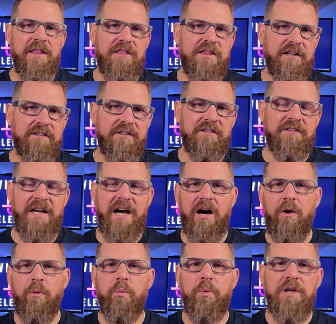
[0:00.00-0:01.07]
this is
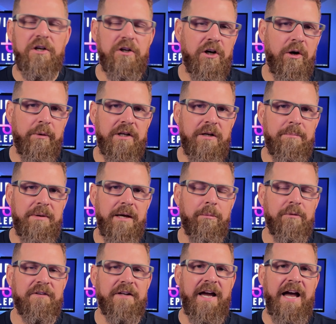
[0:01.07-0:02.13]
how we are going to be
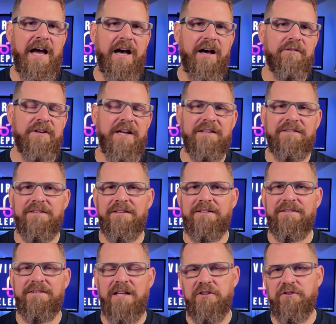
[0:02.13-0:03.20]
able to have a
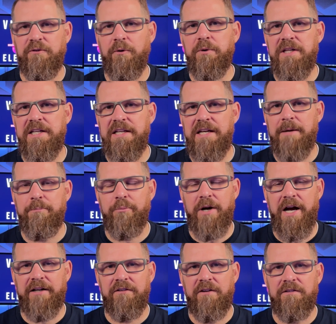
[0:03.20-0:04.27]
successful EA
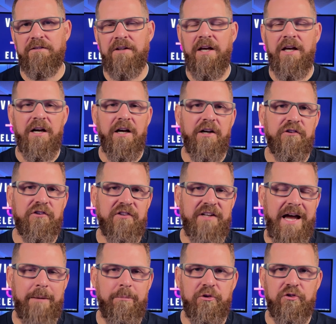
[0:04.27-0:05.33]
practice
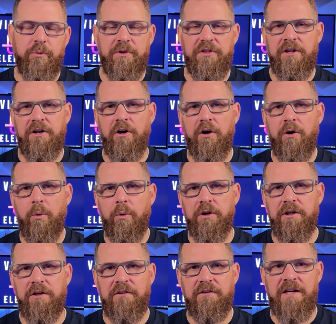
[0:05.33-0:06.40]
established within our
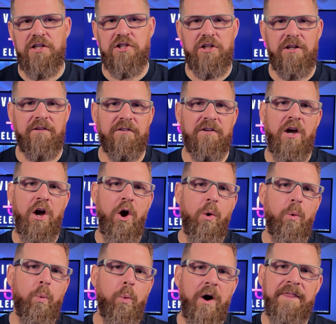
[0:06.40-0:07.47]
organizations
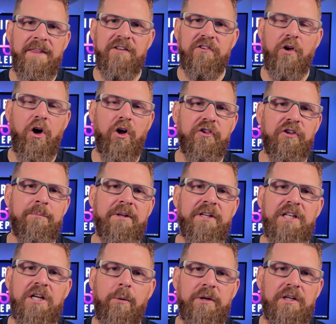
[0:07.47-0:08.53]
one that's ultimately
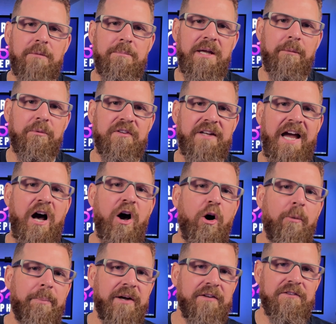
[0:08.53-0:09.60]
going to be able to
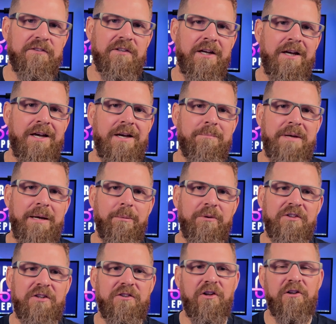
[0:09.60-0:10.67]
help us be able
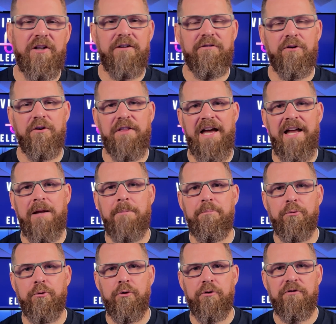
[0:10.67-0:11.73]
to deliver that
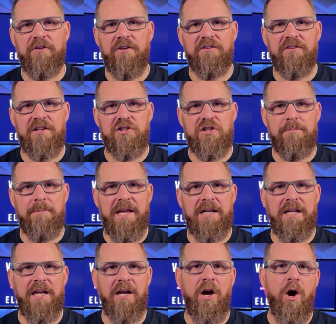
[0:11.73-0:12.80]
improved decision
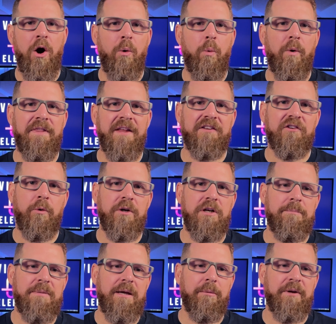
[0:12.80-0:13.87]
making, one that's going
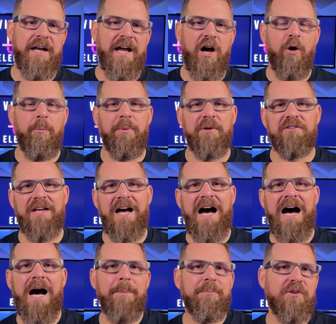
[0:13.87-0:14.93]
to be able to help us
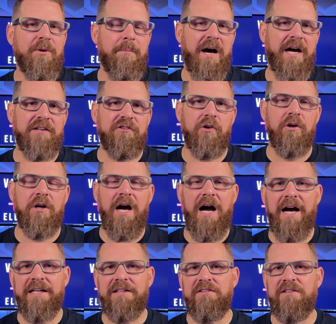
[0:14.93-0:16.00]
optimize our
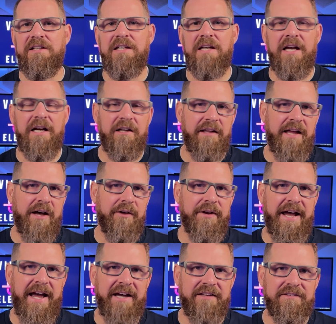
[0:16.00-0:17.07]
IT and cloud
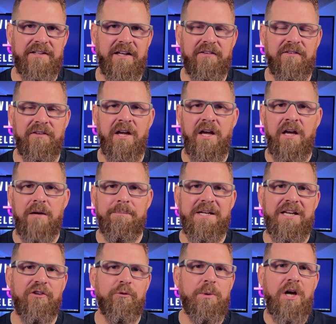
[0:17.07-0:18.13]
assets
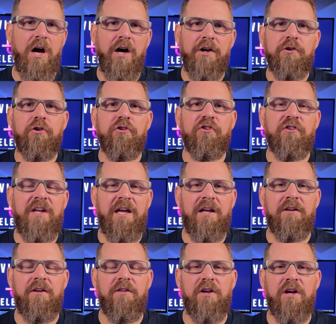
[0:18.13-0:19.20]
because we
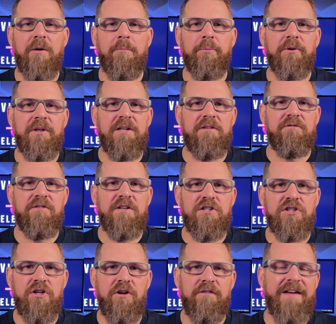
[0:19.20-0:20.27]
understand the complete
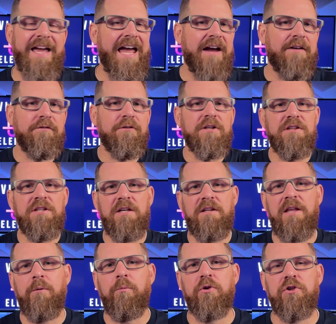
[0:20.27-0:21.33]
vision of everything
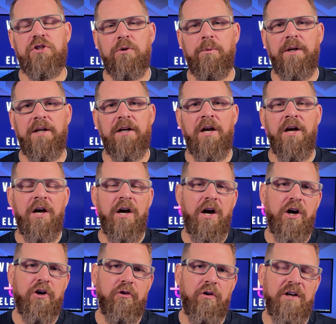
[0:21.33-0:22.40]
that we're doing
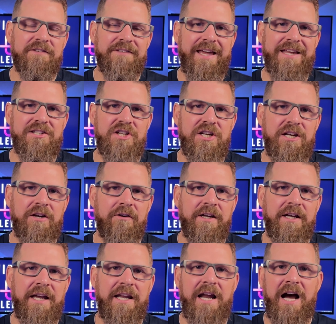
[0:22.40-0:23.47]
across
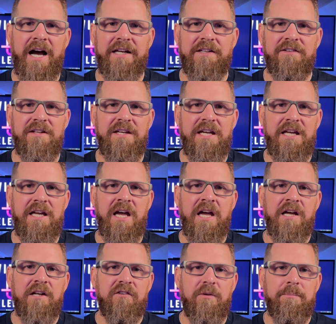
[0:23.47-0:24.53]
engineering and IT
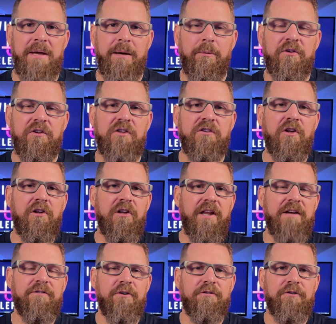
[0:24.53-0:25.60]
to be able to
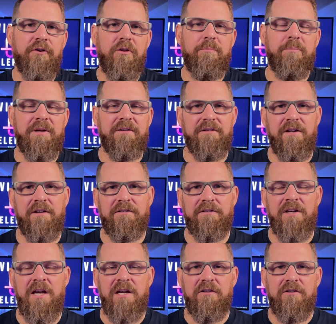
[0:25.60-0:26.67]
deliver for the business,
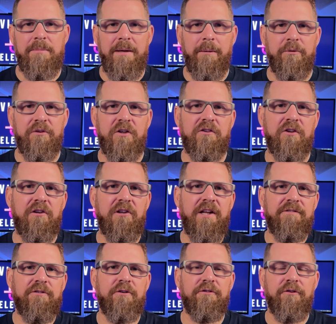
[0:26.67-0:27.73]
to be able to
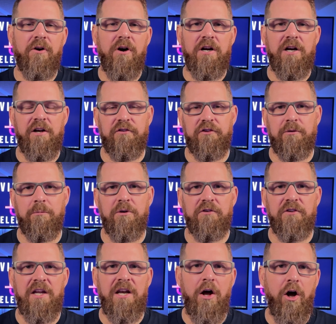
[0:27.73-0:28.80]
deliver for our
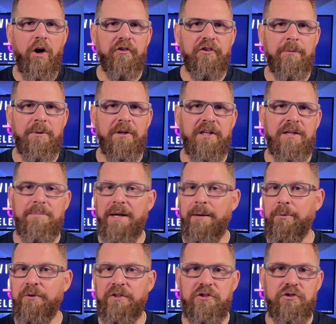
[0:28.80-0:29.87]
customers, and ultimately be
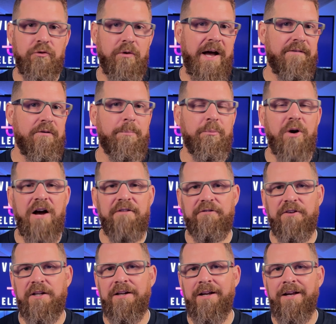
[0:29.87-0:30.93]
able to drive a
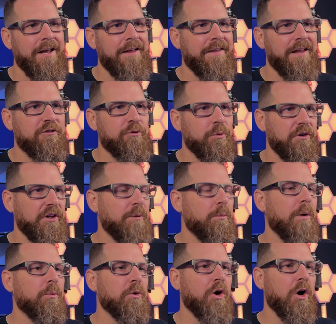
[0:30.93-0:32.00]
profit. That's really
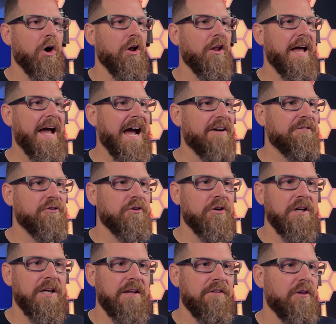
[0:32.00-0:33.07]
what we're all after
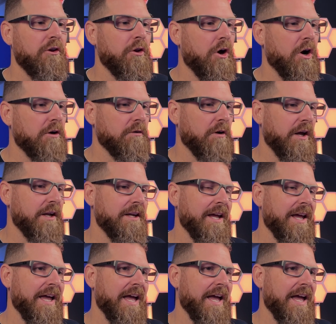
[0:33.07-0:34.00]
in the long run.